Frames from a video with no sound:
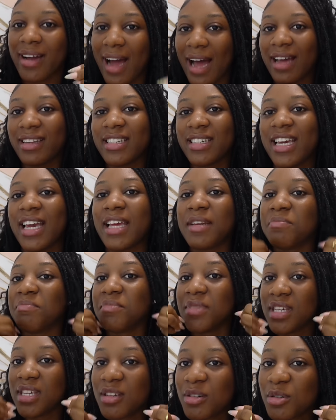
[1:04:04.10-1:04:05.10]
Ghanaian
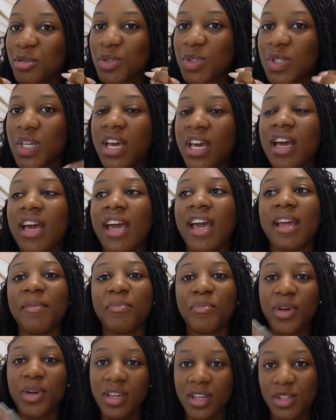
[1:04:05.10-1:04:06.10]
meals,
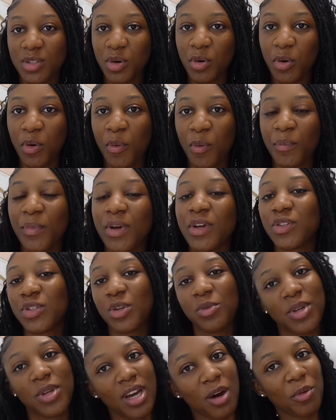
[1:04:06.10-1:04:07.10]
and bring it home
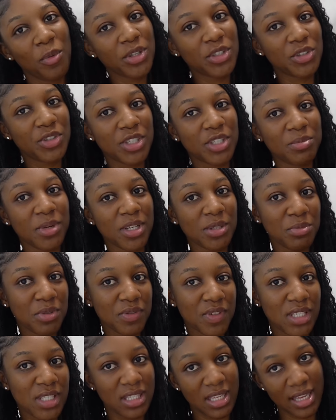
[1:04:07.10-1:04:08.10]
so we can watch Christmas
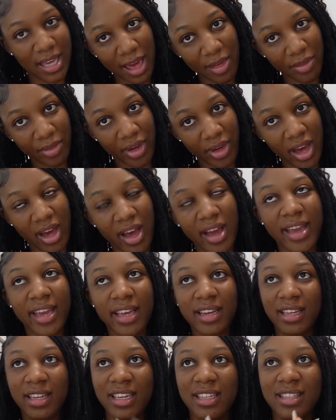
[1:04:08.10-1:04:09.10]
movies together
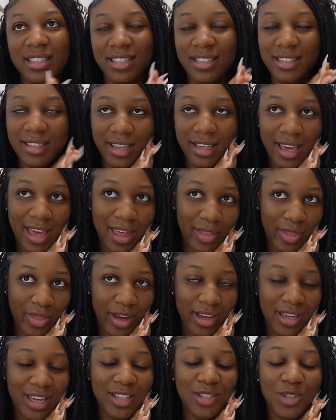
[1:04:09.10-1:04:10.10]
and eat it
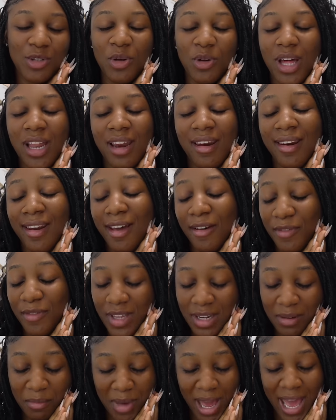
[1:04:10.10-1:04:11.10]
together. Get you a
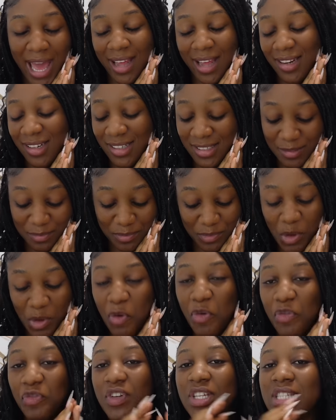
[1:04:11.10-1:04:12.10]
loving man
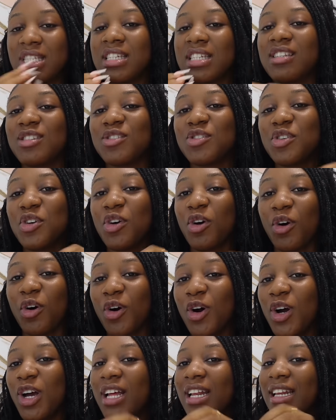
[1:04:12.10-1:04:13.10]
who fits into
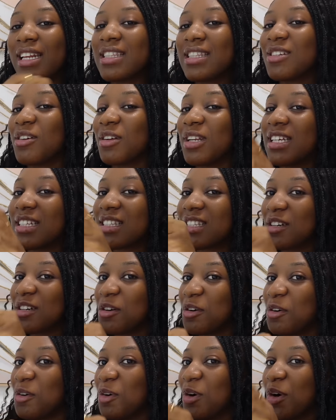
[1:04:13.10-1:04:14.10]
your little,
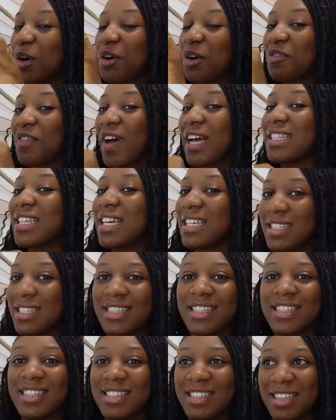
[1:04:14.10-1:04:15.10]
little
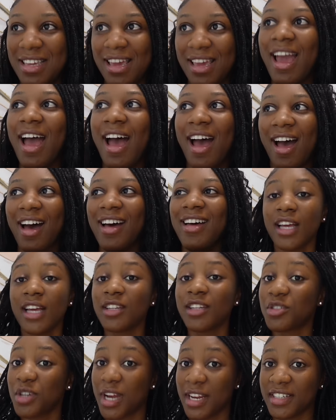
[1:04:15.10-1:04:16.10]
fantasies yeah
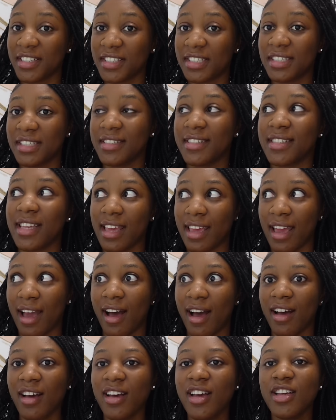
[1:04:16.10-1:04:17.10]
and traditions
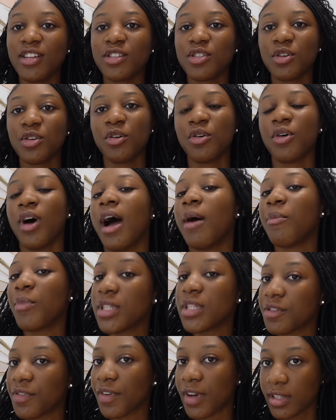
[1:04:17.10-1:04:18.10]
yeah so i'm
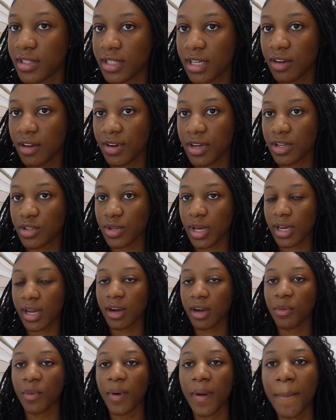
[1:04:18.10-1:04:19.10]
waiting for her to get ready so i
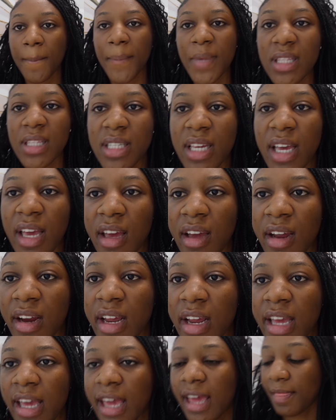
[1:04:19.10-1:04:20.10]
can go and meet her
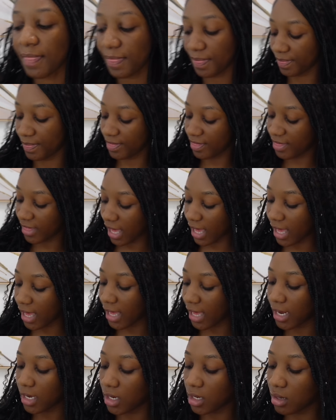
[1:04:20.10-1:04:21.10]
and
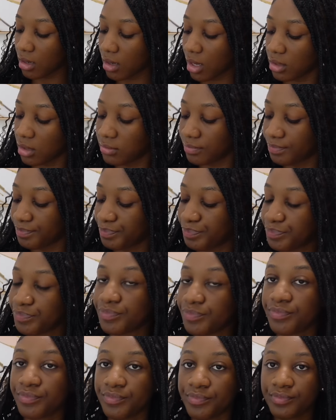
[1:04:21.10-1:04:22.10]
then
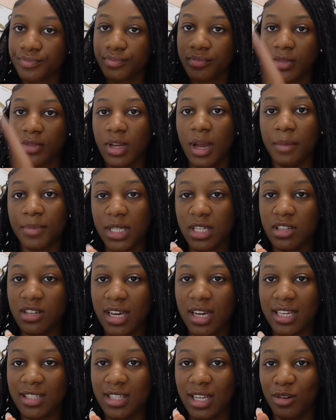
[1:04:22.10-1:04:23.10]
i'm taking you
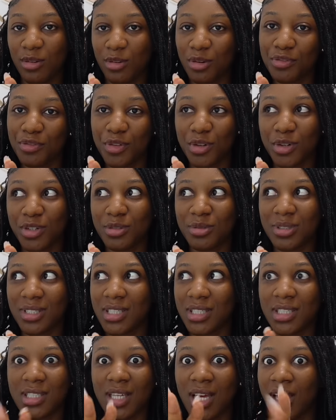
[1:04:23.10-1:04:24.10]
guys along of course
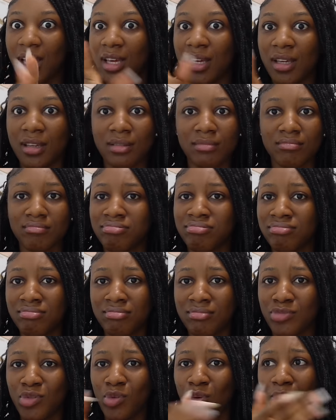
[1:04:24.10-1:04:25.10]
because i
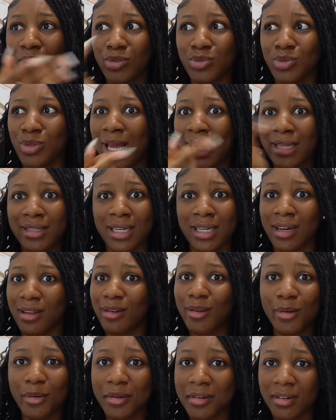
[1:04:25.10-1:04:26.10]
who else will I take
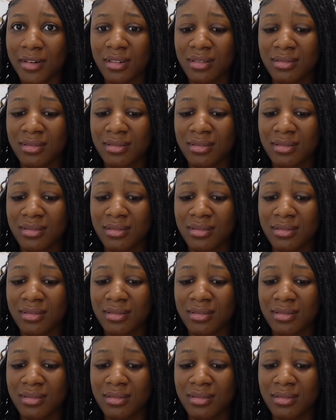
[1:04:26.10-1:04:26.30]
along?